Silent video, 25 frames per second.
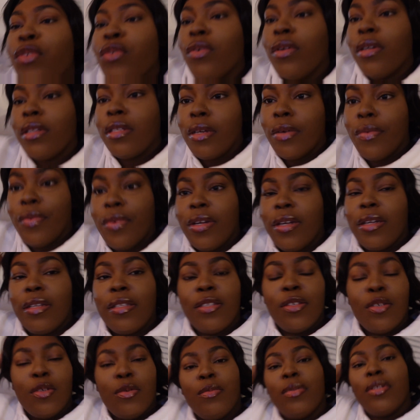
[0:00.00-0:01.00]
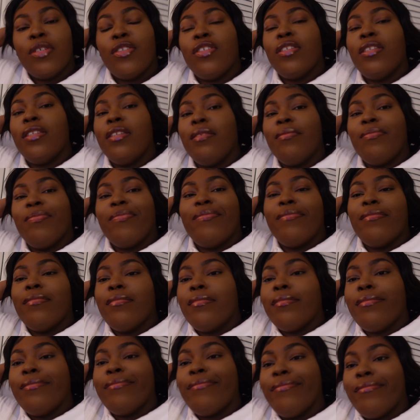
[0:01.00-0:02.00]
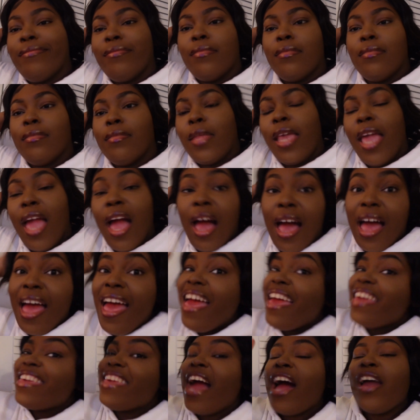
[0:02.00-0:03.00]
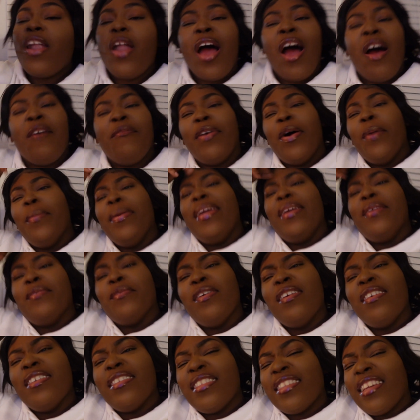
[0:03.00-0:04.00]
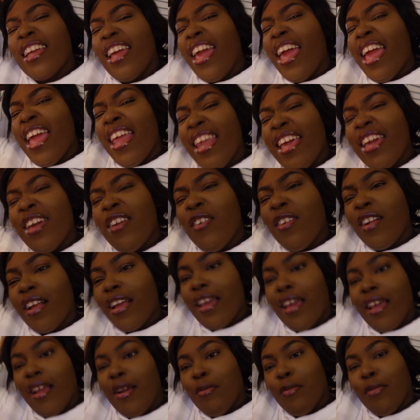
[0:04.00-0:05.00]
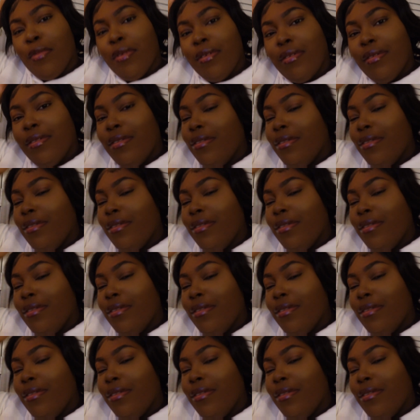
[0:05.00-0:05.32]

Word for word: Joy's over here too, but she, yeah, y'all know how folk be real scared to get on the camera.